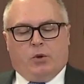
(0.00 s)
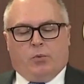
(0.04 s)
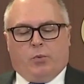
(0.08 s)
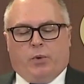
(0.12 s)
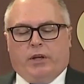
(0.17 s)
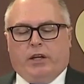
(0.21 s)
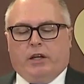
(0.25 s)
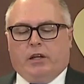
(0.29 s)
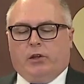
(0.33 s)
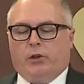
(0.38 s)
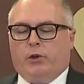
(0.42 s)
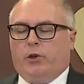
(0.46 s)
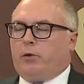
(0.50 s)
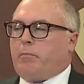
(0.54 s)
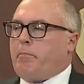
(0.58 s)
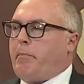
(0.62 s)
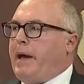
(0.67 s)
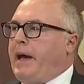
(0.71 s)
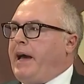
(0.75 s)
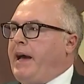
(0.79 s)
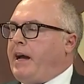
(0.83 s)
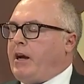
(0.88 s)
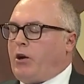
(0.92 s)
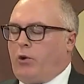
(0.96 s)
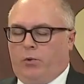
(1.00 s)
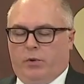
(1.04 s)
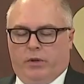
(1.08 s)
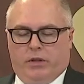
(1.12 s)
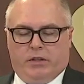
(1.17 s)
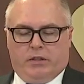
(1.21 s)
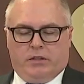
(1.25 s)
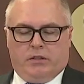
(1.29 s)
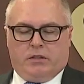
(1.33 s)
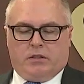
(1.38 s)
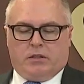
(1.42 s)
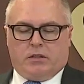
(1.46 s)
When you look back on
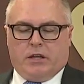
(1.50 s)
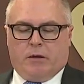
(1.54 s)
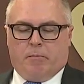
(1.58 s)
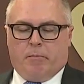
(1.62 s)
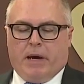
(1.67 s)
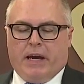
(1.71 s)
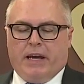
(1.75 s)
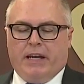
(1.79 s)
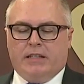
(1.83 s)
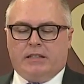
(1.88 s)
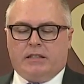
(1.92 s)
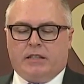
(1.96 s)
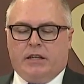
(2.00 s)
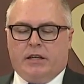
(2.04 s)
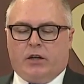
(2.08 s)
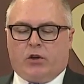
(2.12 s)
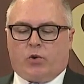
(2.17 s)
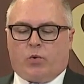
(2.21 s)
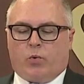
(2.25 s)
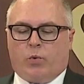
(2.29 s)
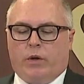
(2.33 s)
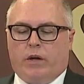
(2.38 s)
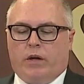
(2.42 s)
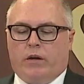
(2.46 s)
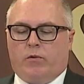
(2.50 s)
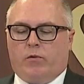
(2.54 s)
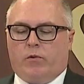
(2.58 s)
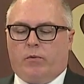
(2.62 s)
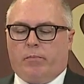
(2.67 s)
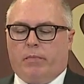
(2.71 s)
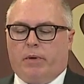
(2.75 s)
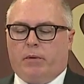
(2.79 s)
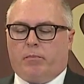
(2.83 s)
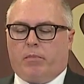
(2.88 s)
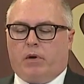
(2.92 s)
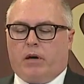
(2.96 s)
his amazing career and
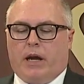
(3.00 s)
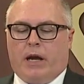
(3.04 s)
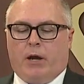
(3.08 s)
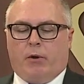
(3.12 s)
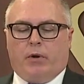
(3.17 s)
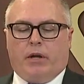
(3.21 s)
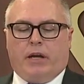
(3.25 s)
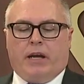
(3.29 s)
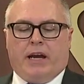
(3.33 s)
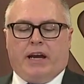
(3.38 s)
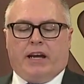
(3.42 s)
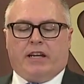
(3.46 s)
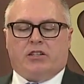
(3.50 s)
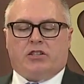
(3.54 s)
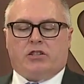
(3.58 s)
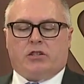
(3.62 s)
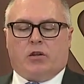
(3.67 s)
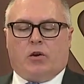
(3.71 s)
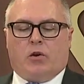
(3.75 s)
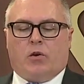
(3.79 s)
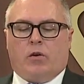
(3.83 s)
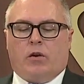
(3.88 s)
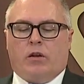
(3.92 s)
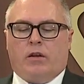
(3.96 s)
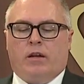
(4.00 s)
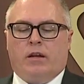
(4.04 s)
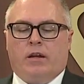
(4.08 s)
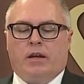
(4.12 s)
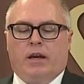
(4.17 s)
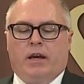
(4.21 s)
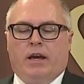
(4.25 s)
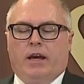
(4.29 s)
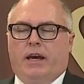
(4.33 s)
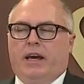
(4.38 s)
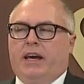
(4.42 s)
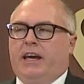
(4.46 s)
remember how he got started,
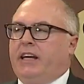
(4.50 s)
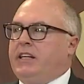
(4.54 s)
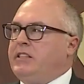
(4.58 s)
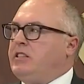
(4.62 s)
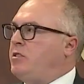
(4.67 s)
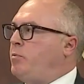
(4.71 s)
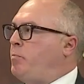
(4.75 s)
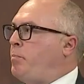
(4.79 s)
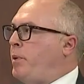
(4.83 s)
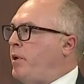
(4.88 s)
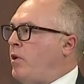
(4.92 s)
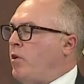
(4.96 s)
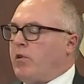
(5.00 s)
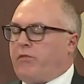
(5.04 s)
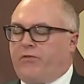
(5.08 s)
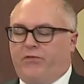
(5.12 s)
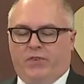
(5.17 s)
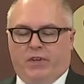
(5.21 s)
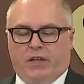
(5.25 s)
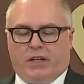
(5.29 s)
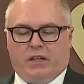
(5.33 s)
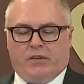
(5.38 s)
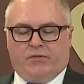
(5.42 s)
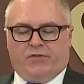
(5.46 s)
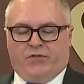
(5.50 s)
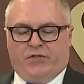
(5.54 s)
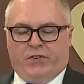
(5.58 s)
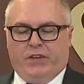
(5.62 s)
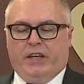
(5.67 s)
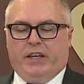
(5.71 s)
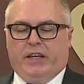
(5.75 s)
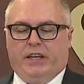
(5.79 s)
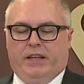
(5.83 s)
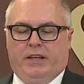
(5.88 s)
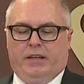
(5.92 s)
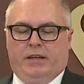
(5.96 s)
he's the perfect
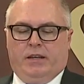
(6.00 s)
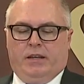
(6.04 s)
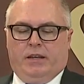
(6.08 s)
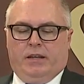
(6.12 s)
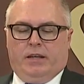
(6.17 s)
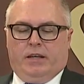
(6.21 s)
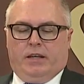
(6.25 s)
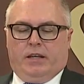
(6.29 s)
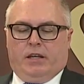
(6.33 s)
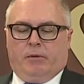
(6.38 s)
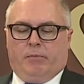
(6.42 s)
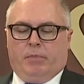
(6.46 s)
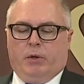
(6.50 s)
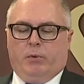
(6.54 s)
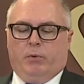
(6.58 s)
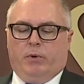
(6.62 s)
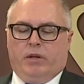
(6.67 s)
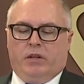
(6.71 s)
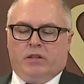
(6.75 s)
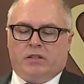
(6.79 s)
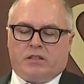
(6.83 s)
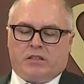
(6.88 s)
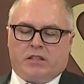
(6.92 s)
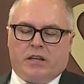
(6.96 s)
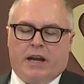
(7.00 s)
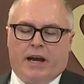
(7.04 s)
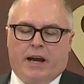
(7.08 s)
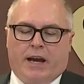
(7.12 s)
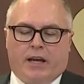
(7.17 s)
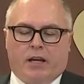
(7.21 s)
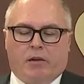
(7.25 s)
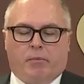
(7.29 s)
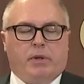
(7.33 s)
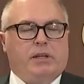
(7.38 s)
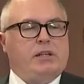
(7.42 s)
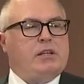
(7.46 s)
fit to be with us
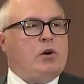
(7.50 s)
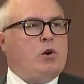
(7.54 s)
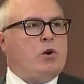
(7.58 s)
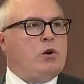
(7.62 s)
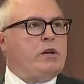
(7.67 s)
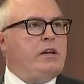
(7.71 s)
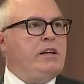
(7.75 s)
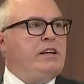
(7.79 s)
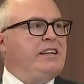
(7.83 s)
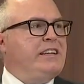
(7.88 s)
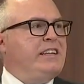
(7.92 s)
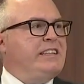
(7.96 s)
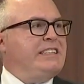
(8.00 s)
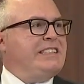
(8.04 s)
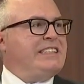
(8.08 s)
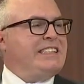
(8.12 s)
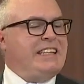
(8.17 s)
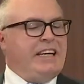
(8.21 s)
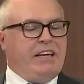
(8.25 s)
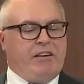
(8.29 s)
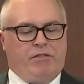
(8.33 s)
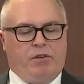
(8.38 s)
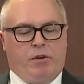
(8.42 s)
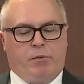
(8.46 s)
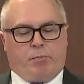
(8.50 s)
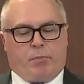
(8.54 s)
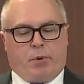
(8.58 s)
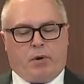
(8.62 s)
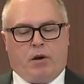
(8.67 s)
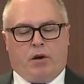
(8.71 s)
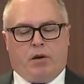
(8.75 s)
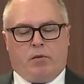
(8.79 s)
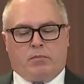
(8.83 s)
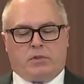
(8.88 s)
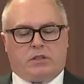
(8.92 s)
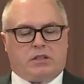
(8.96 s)
tonight to be talking to seven
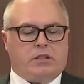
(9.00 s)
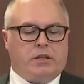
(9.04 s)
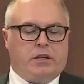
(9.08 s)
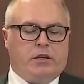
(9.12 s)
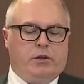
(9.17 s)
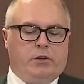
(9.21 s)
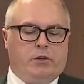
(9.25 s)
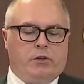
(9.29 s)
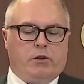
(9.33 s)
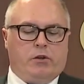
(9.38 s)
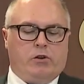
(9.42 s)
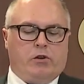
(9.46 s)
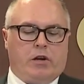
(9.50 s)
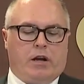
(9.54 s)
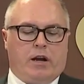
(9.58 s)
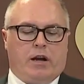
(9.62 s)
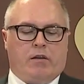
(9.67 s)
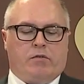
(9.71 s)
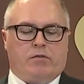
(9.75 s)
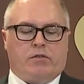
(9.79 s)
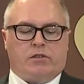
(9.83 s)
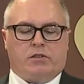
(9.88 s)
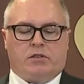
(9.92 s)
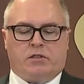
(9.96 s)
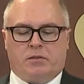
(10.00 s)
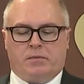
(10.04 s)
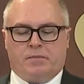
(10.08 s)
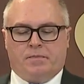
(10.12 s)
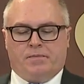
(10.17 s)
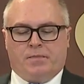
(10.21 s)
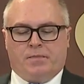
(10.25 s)
promising young drivers,